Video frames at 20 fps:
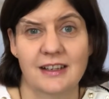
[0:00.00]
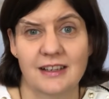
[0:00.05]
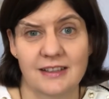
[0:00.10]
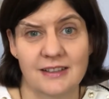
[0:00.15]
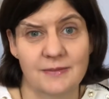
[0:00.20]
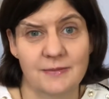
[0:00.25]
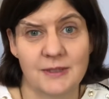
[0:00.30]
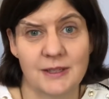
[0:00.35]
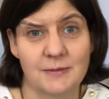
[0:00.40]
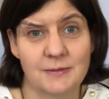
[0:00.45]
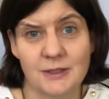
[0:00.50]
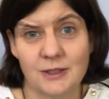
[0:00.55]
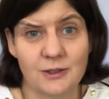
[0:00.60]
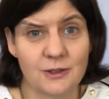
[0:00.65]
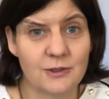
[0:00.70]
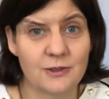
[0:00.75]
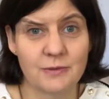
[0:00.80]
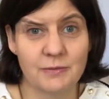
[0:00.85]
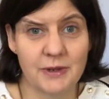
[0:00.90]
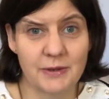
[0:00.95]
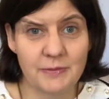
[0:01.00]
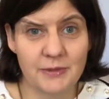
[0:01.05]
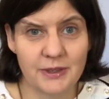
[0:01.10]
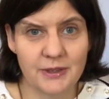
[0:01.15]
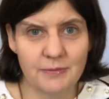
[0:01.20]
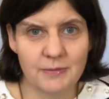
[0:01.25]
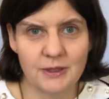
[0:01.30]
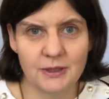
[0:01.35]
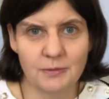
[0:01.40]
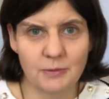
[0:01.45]
Sometimes I don't remember
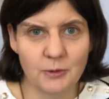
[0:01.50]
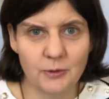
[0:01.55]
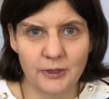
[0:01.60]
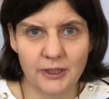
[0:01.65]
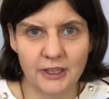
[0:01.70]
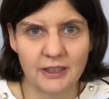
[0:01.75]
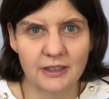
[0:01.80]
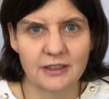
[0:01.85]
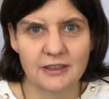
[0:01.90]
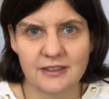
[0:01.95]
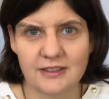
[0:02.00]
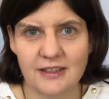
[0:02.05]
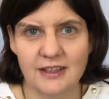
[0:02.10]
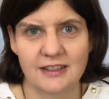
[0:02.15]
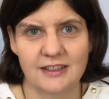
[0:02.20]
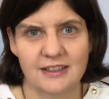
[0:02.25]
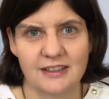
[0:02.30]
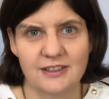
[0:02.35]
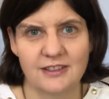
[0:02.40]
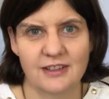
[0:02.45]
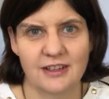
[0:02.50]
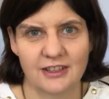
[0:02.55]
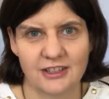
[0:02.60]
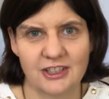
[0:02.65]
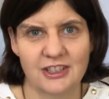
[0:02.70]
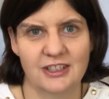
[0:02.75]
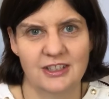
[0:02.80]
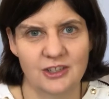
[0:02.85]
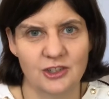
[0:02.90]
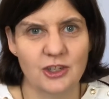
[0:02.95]
them in the morning because I need to
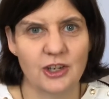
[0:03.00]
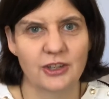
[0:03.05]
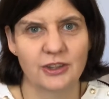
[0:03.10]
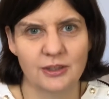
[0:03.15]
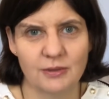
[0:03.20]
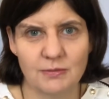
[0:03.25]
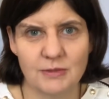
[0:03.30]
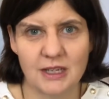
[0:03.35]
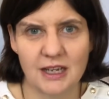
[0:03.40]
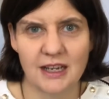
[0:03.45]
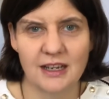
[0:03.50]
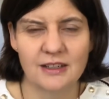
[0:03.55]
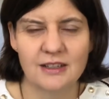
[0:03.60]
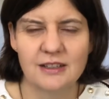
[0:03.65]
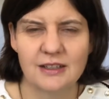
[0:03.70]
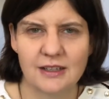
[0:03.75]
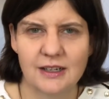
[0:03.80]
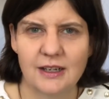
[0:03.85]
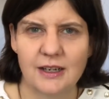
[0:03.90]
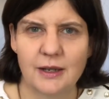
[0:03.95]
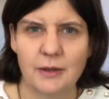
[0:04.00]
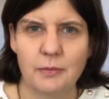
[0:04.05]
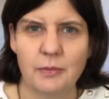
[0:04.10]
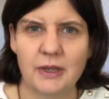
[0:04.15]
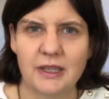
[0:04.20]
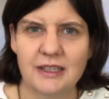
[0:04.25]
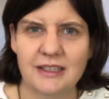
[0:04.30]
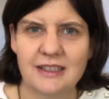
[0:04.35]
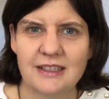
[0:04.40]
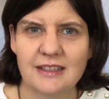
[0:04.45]
actually jot them down
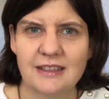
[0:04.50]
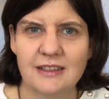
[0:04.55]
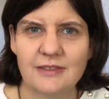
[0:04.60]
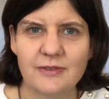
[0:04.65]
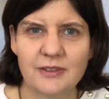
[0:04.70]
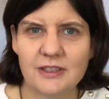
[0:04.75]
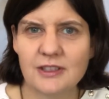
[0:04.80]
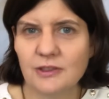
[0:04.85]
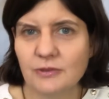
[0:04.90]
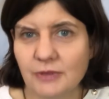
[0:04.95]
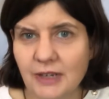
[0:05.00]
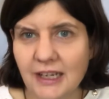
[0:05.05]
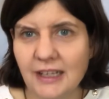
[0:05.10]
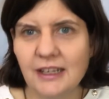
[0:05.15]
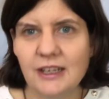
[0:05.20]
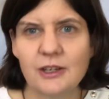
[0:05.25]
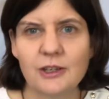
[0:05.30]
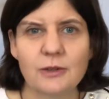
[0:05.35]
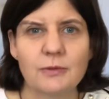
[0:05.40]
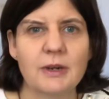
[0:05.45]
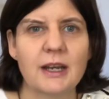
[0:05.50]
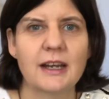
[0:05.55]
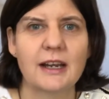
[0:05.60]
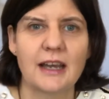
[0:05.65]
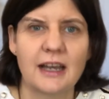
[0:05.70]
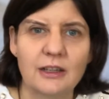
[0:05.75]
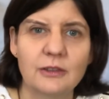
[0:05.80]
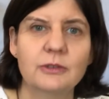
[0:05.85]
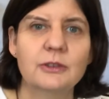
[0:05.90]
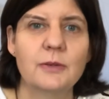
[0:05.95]
but uh, if it's a really good one
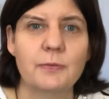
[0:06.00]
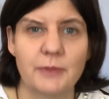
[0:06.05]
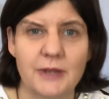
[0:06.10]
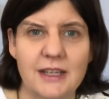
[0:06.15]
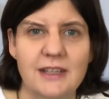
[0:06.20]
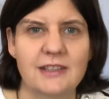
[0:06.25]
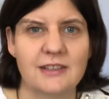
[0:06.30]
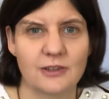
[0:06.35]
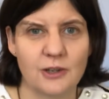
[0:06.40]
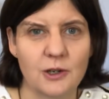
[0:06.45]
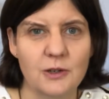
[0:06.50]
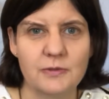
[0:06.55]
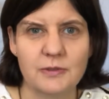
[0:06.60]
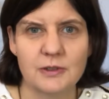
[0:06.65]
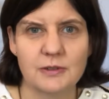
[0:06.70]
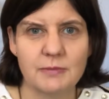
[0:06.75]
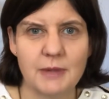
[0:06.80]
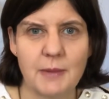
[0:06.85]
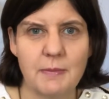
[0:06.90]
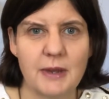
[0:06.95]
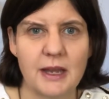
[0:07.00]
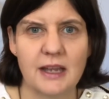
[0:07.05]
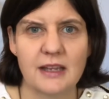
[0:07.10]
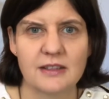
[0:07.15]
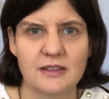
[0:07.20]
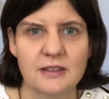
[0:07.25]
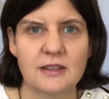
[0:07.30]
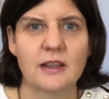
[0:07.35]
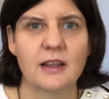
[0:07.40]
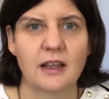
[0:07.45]
I'll repeat it over in my
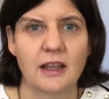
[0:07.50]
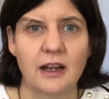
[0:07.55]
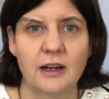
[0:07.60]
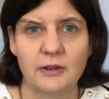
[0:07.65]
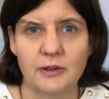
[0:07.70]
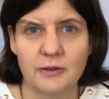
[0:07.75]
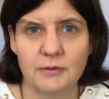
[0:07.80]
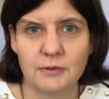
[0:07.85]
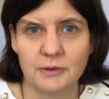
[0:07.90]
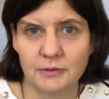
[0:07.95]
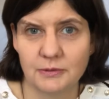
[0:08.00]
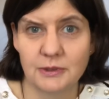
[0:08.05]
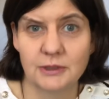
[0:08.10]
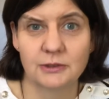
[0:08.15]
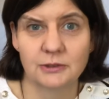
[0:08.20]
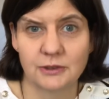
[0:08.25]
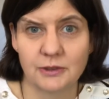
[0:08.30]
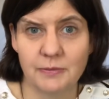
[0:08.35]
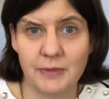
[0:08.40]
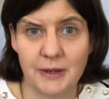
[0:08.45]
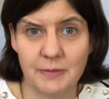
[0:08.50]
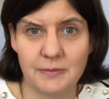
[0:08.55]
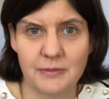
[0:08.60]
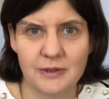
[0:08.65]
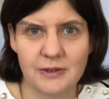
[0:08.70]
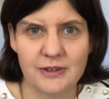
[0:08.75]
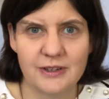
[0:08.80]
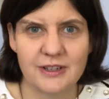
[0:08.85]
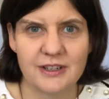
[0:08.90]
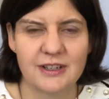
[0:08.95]
mind so that I re will
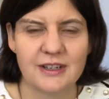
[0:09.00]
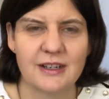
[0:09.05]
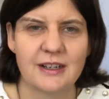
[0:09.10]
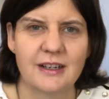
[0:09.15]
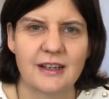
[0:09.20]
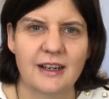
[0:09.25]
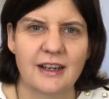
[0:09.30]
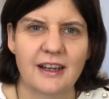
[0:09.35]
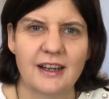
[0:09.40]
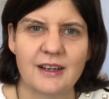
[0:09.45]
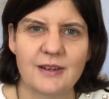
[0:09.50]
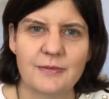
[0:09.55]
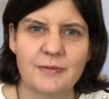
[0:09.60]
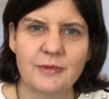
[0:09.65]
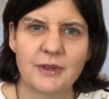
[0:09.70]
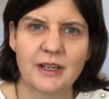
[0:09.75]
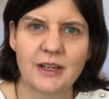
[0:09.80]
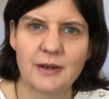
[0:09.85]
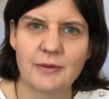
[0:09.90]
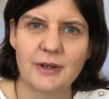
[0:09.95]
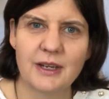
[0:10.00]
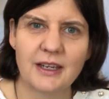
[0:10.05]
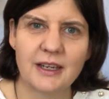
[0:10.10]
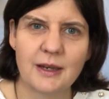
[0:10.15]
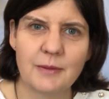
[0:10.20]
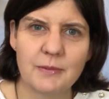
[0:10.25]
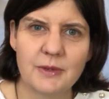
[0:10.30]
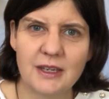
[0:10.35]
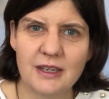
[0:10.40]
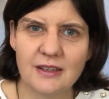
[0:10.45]
remember it um, when I wake
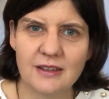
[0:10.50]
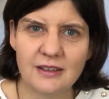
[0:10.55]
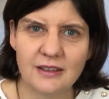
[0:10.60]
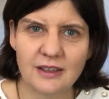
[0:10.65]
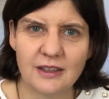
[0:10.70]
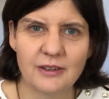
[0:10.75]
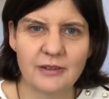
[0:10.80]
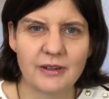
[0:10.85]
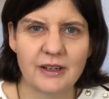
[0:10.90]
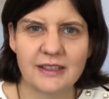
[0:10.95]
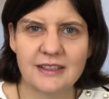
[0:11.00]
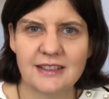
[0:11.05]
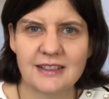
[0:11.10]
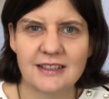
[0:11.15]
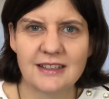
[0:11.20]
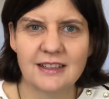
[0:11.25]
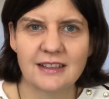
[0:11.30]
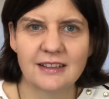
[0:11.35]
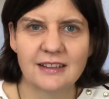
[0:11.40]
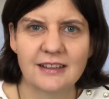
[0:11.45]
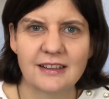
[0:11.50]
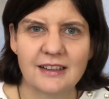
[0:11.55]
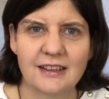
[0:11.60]
up again and can write it down.